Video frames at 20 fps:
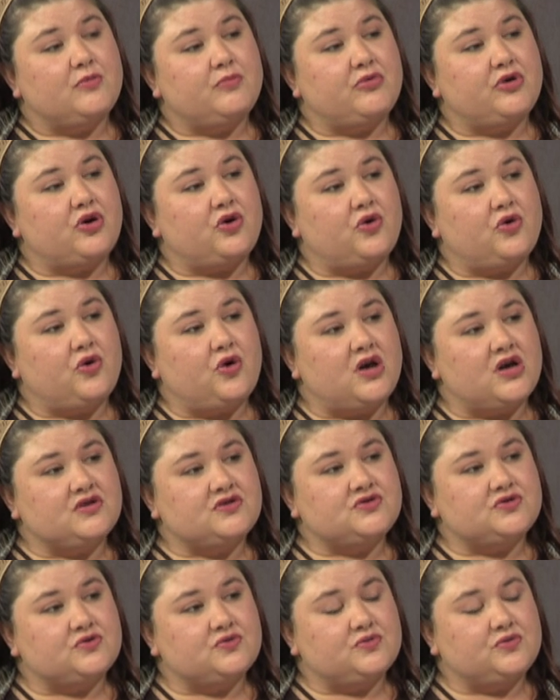but
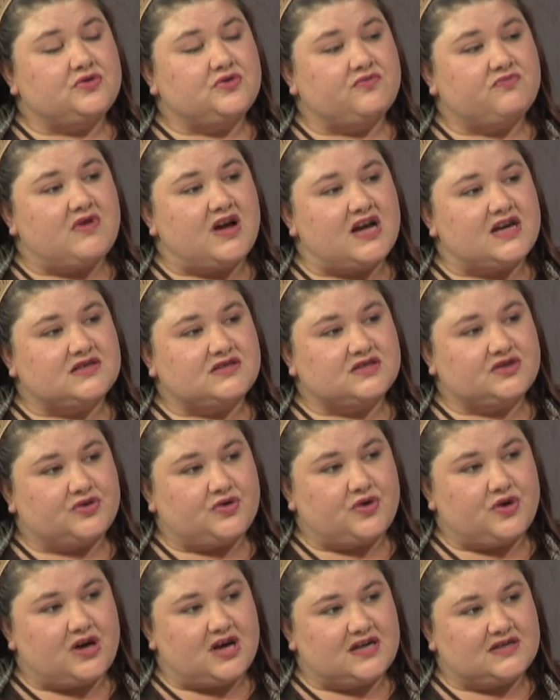also the rising
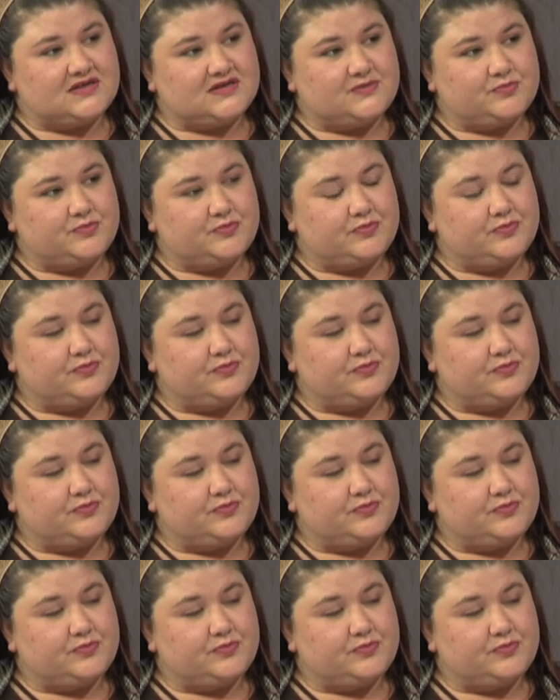costs